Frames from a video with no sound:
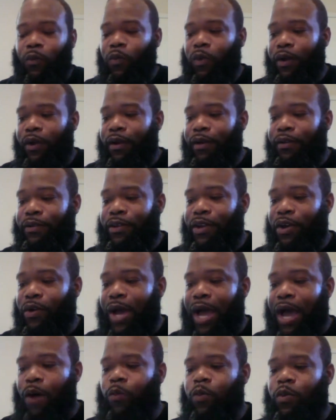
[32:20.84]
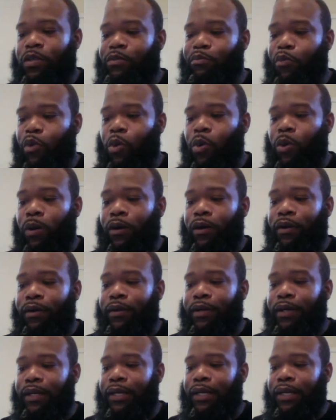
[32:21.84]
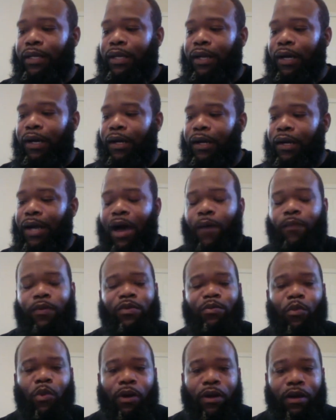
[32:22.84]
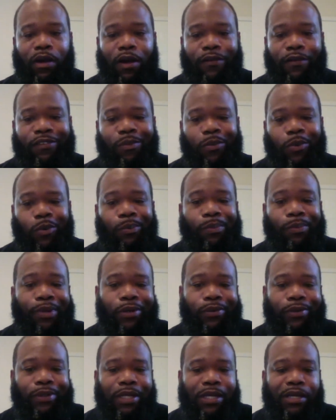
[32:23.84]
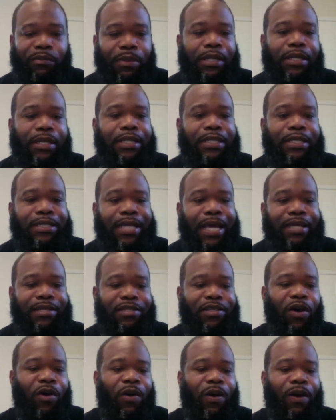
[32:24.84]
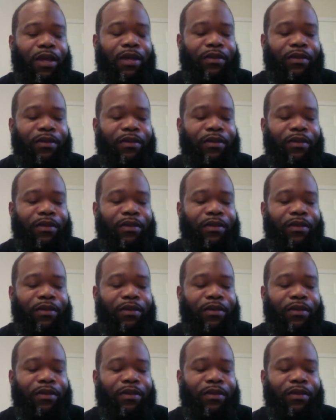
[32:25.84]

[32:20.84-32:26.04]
where, I was more comfortable building because I saw it.